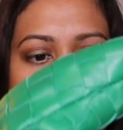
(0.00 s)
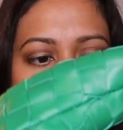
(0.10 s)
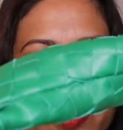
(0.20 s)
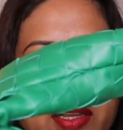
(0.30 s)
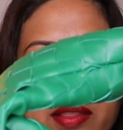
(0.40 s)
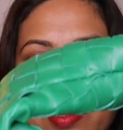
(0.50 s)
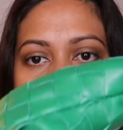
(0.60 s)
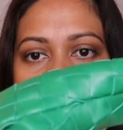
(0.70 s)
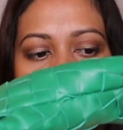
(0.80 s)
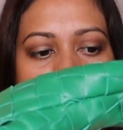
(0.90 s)
I have taken them
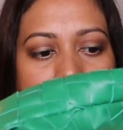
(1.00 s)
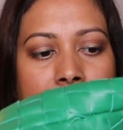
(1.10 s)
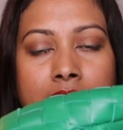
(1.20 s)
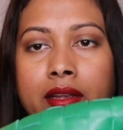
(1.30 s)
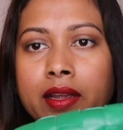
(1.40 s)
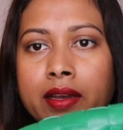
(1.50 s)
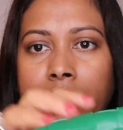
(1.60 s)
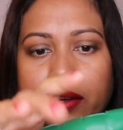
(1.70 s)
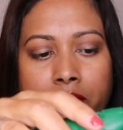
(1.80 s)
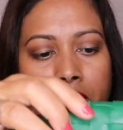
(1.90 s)
out already,
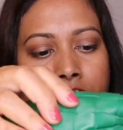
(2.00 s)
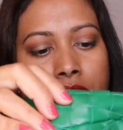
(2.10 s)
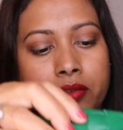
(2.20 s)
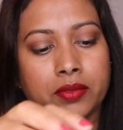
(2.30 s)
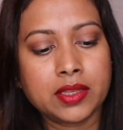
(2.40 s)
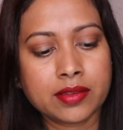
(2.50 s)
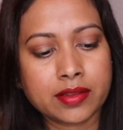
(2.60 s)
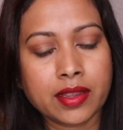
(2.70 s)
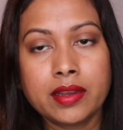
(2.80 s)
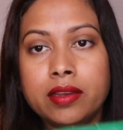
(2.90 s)
and let me show you the
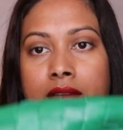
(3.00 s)
inside.